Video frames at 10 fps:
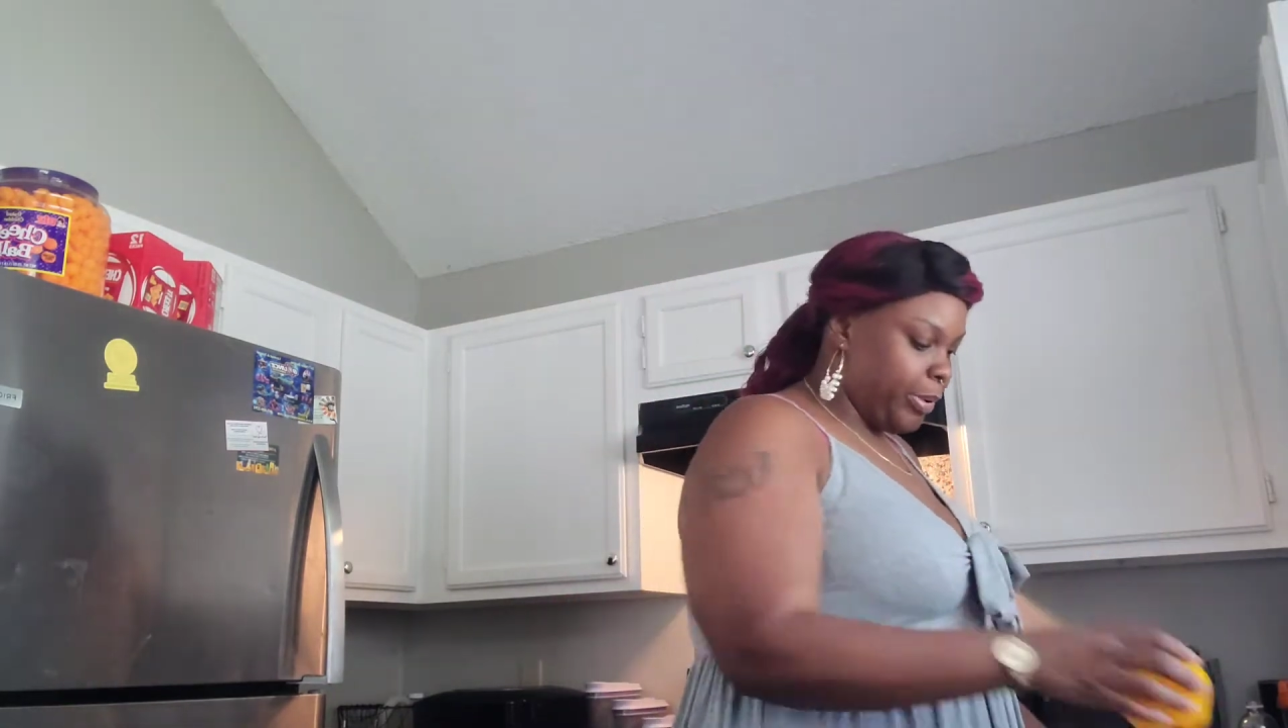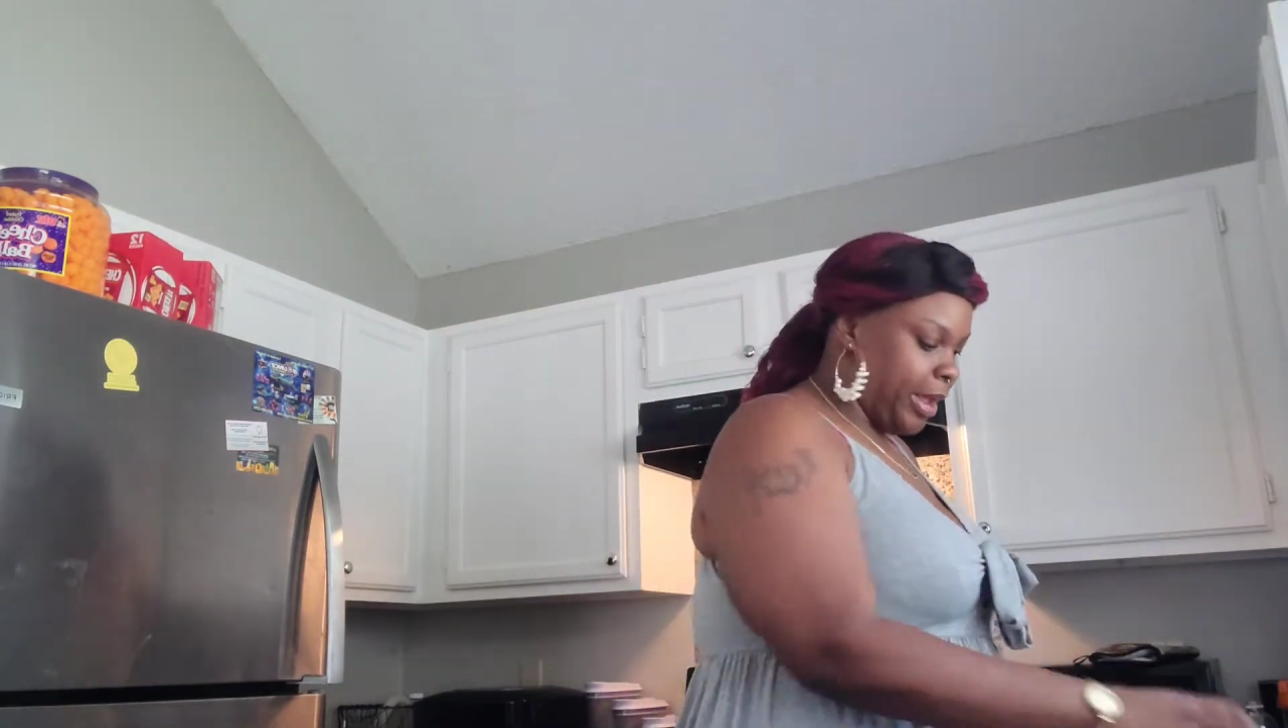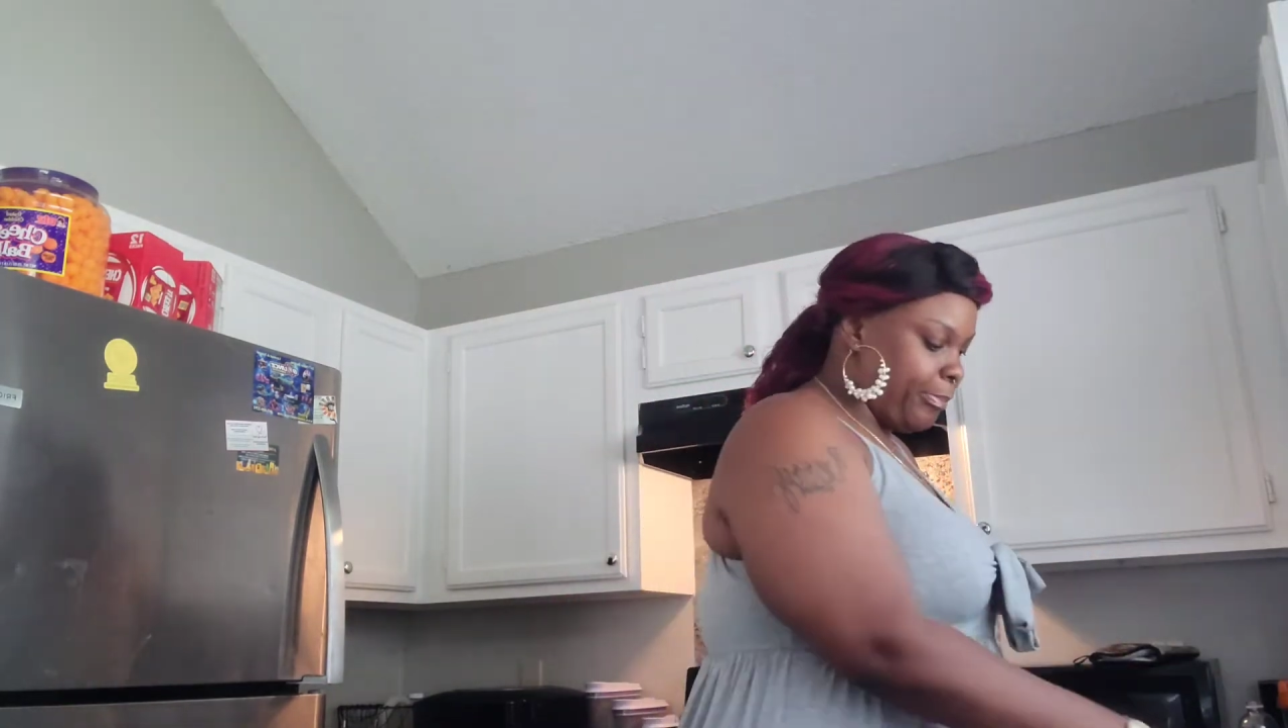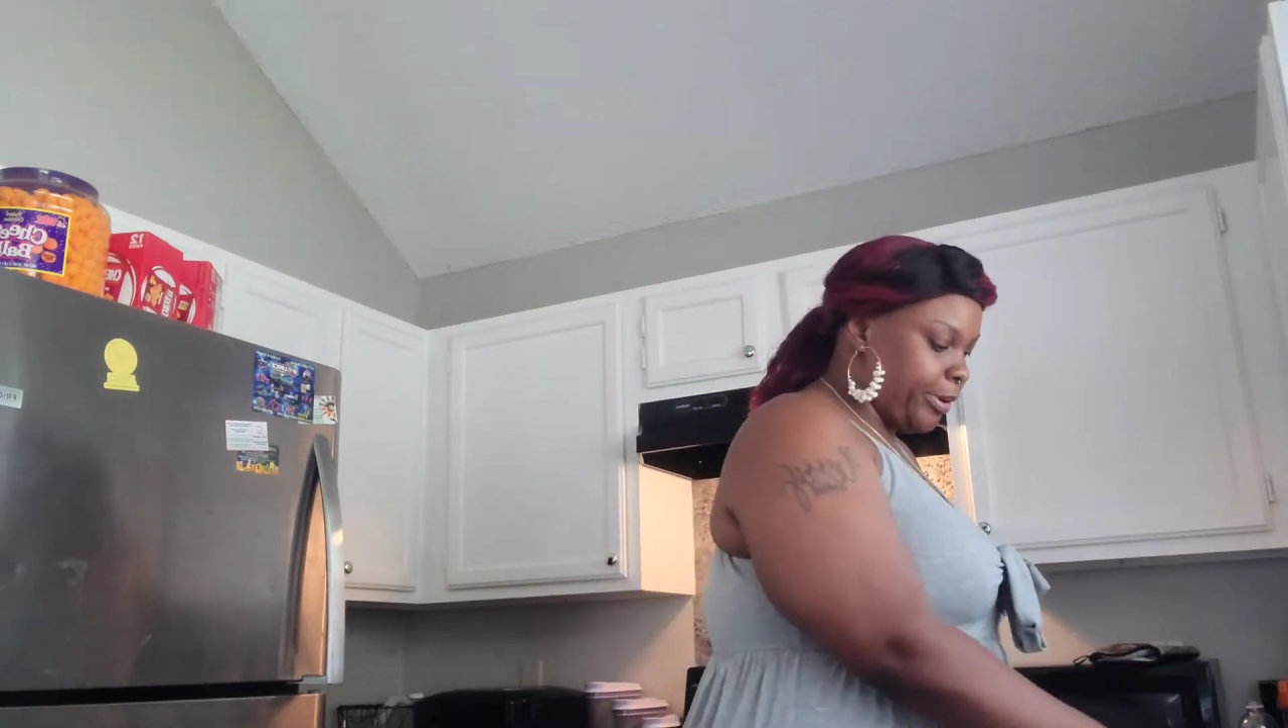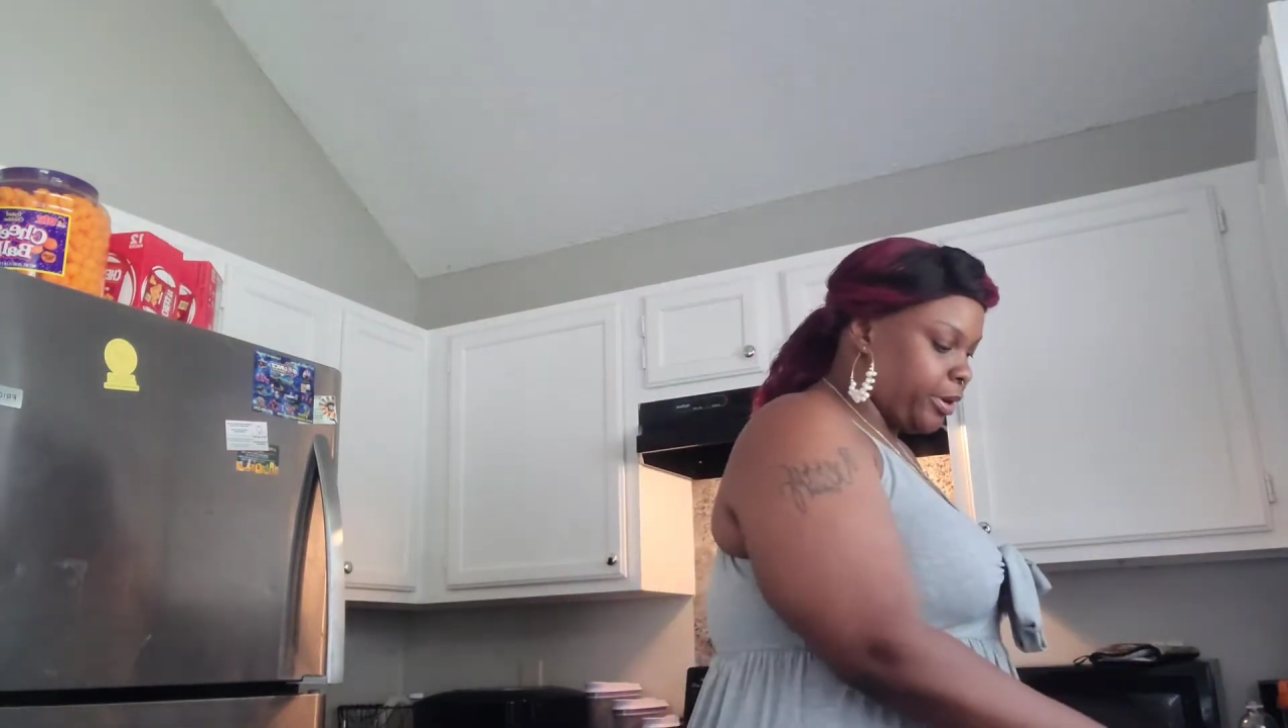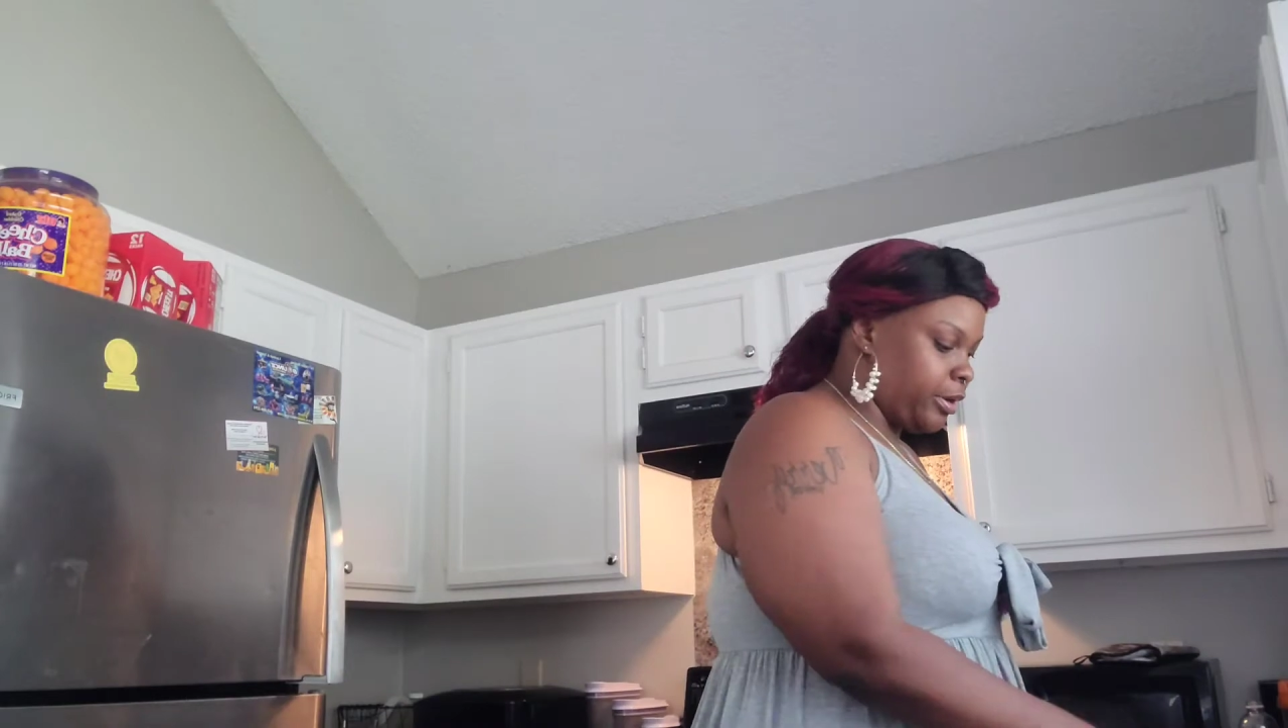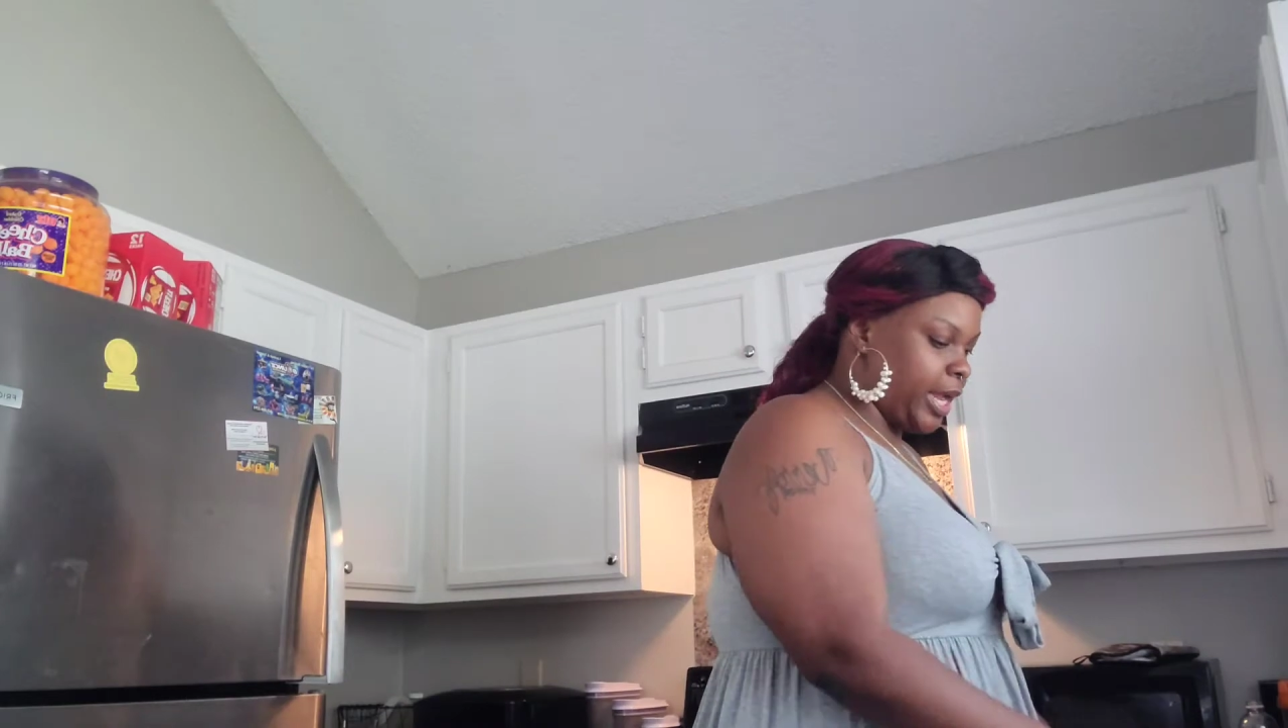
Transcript: pepper,